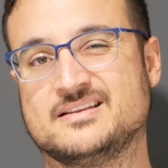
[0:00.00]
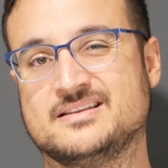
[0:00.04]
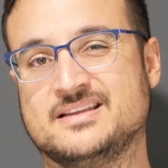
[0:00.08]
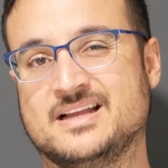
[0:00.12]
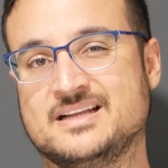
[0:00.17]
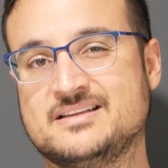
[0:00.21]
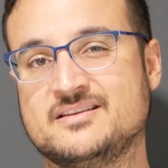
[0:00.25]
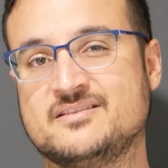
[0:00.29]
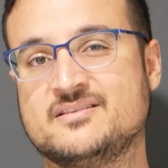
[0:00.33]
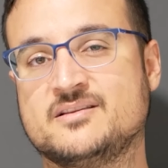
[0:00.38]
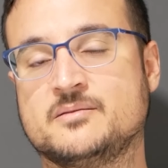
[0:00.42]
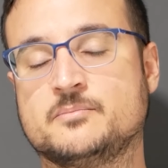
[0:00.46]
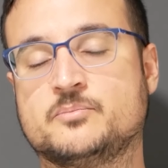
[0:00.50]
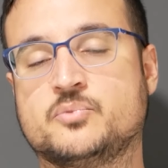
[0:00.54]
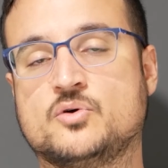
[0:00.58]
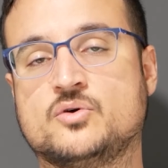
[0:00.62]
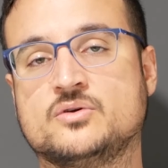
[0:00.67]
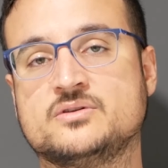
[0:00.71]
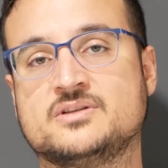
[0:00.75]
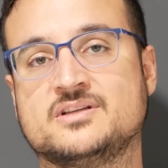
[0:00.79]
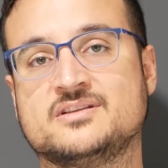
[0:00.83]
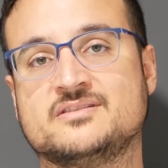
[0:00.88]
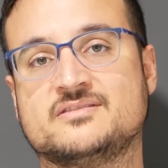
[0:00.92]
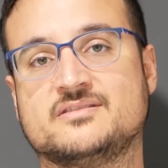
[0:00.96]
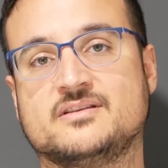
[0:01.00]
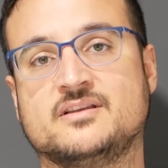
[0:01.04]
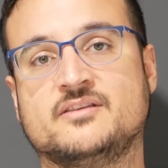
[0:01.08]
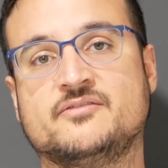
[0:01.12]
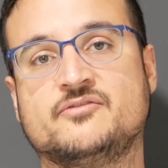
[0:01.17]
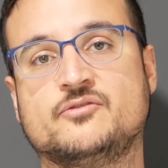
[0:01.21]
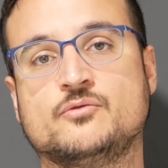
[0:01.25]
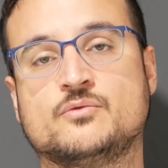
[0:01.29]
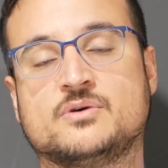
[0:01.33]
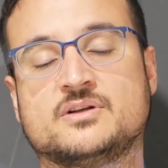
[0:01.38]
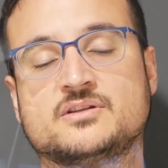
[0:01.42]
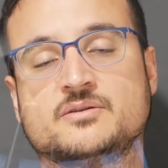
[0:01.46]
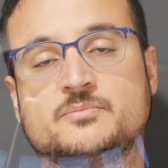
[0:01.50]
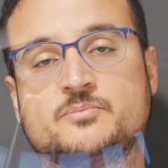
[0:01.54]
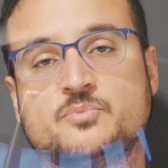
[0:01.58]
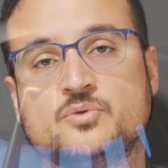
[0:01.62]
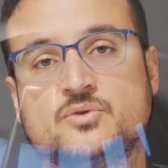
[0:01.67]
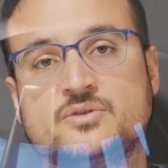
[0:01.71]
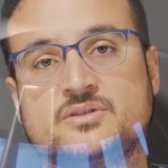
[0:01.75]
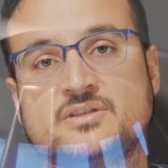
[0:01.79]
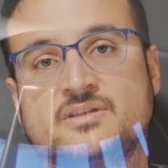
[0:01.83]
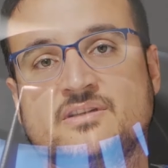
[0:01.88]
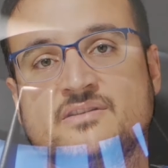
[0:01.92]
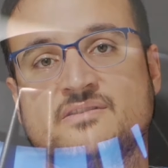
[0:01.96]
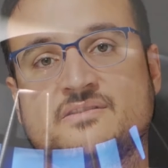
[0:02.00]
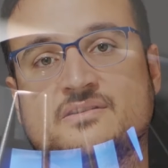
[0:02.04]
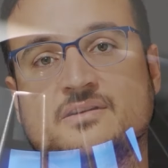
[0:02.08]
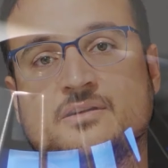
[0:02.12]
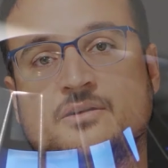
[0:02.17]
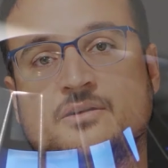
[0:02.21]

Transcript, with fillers: That is important if you want to put this